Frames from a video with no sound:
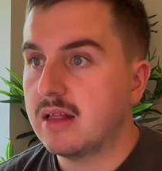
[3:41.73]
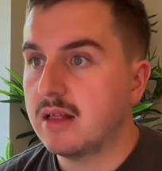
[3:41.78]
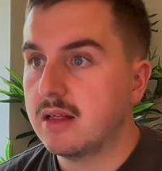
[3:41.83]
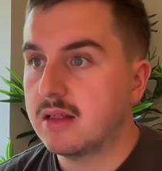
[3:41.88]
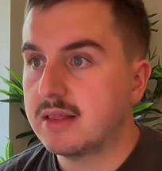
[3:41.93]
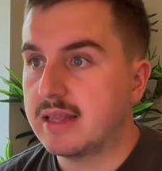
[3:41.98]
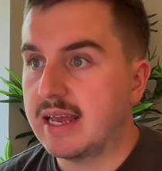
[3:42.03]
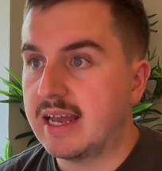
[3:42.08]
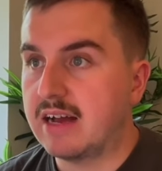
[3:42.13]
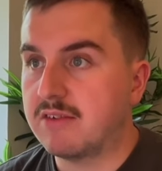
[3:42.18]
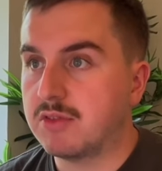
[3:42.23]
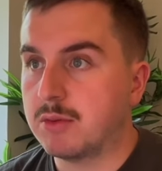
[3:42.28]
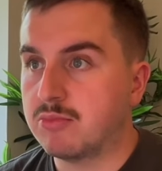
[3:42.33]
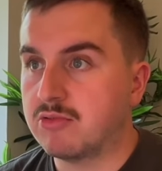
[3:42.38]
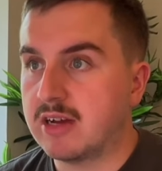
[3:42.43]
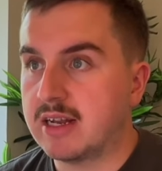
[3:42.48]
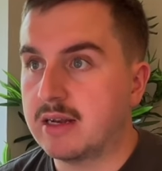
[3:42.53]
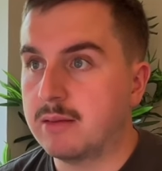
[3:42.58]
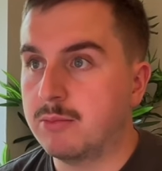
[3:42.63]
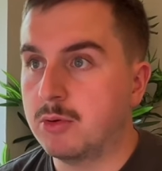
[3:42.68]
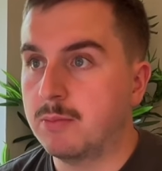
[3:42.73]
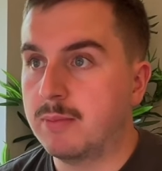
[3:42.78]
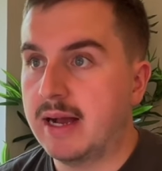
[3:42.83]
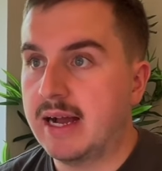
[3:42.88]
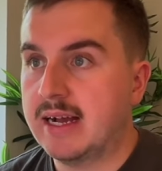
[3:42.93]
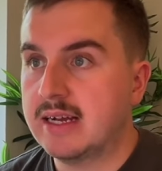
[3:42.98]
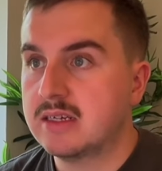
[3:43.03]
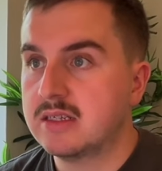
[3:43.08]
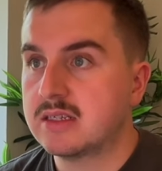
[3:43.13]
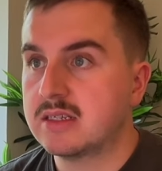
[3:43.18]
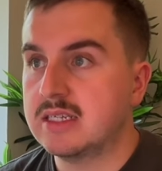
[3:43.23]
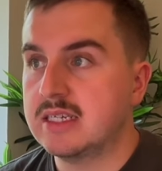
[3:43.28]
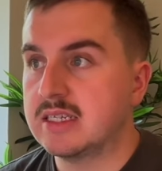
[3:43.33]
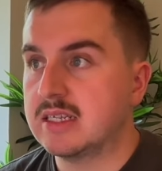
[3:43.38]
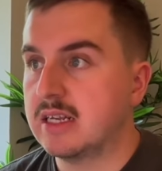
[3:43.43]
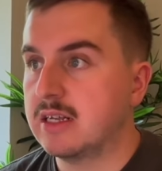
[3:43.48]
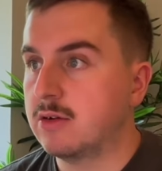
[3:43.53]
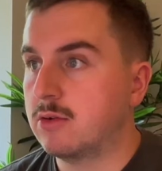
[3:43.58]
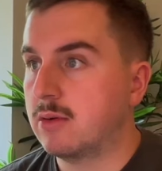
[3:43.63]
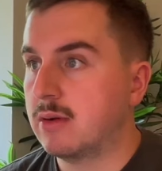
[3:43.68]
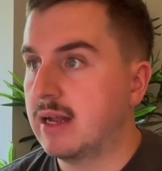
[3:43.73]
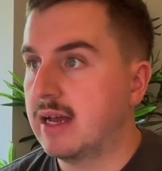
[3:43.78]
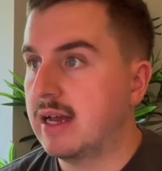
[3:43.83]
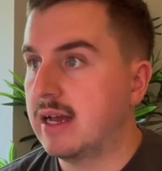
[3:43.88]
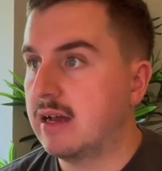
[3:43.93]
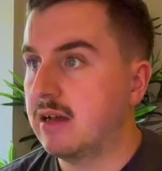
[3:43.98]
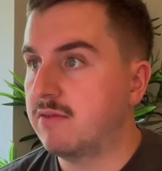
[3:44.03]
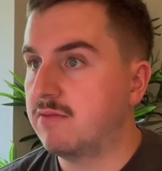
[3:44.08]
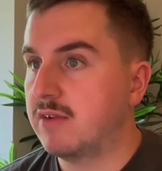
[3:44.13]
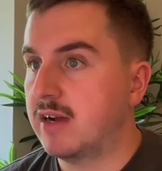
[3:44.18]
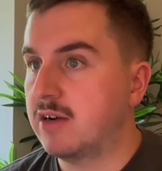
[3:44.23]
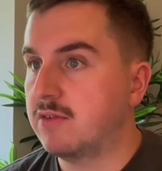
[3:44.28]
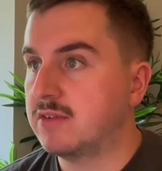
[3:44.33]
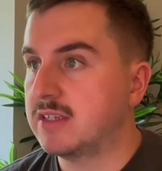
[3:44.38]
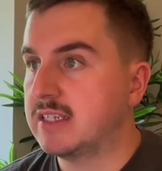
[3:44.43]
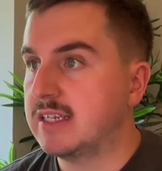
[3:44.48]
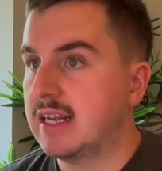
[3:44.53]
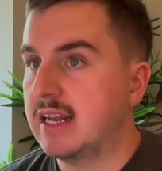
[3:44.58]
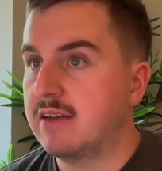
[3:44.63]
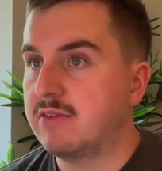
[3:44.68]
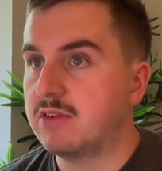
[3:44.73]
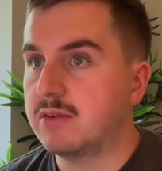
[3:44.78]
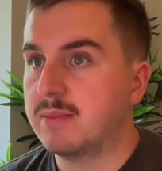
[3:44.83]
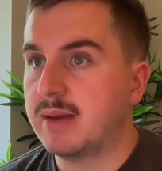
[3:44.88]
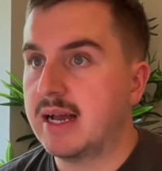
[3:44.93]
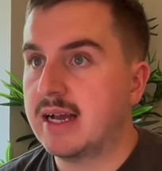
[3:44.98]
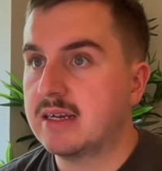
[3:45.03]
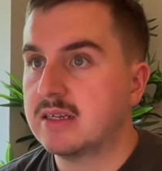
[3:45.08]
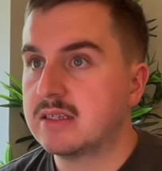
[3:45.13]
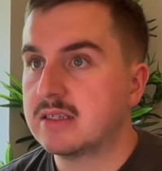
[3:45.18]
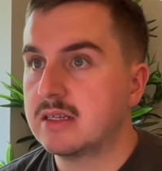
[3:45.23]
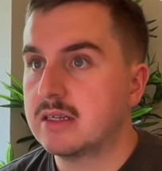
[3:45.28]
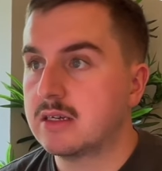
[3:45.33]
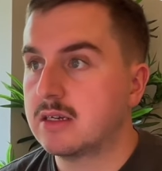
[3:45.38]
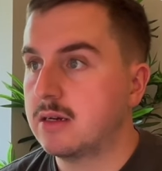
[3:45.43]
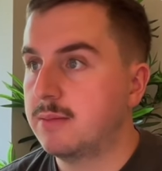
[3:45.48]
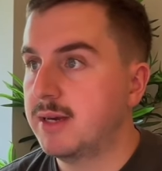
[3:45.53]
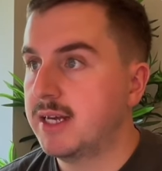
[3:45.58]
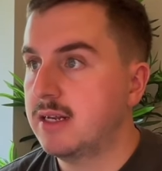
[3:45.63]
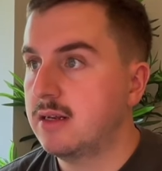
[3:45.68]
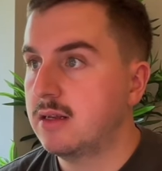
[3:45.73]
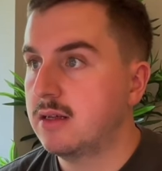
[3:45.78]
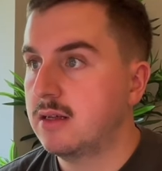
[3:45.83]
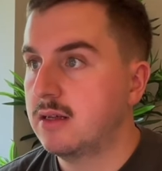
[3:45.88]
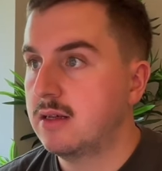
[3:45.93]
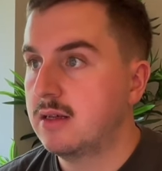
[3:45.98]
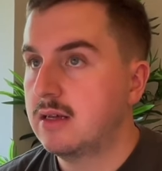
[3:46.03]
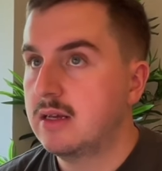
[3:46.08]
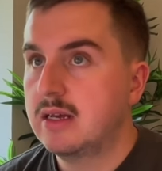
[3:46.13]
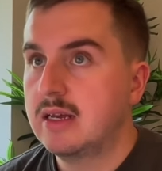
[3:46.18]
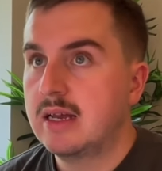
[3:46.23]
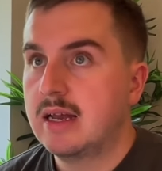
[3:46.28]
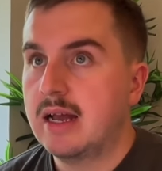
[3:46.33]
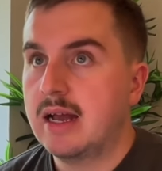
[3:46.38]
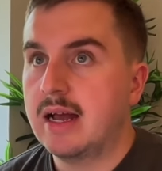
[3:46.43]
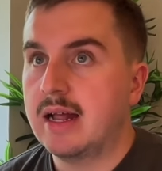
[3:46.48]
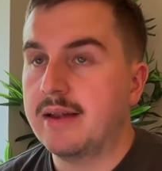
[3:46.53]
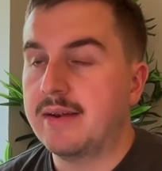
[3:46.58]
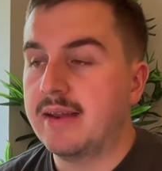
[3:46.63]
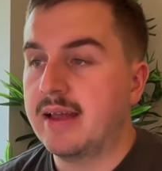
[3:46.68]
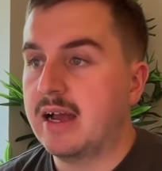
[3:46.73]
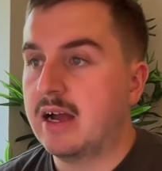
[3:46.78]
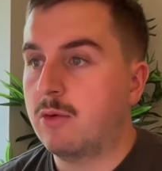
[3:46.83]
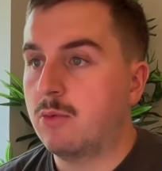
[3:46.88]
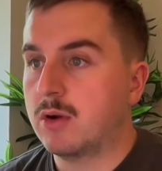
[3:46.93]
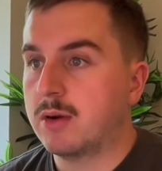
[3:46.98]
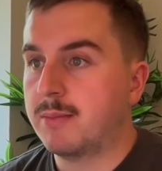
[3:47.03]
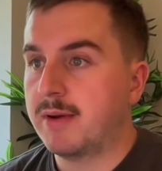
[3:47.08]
they have the brandable bags, these little velvety leather bags that come in. And now one of my